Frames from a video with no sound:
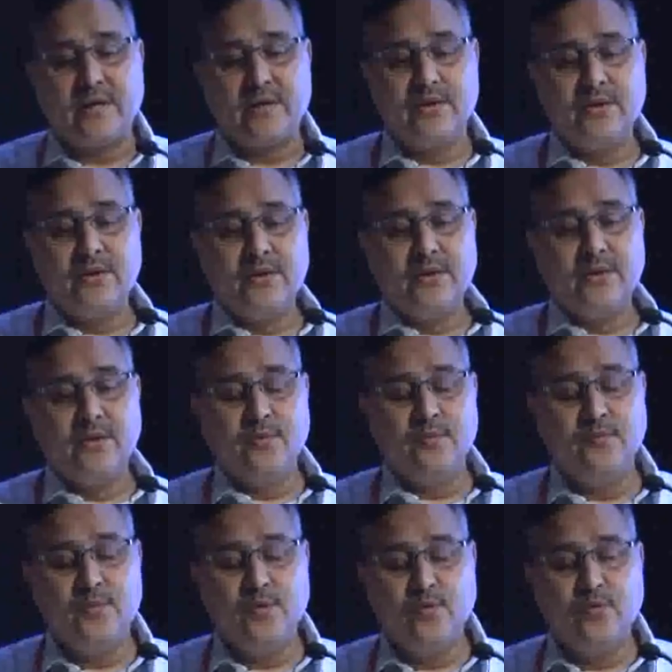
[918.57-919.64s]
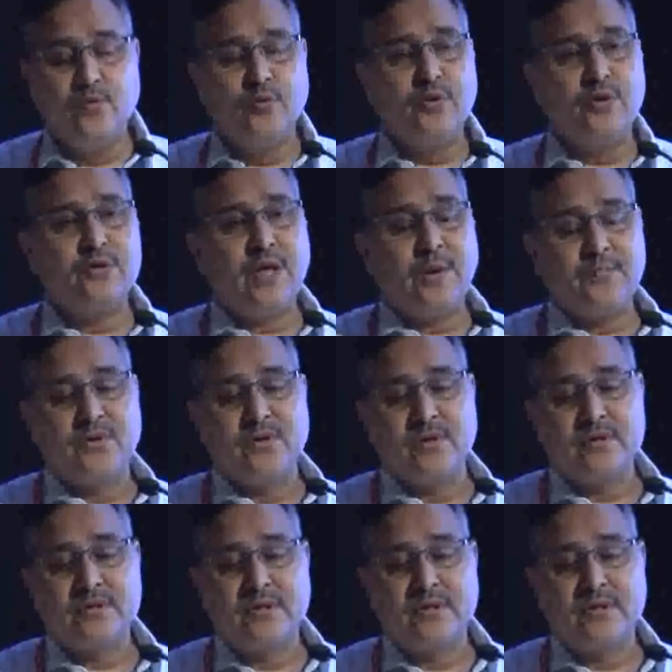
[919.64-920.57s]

The mu receptors,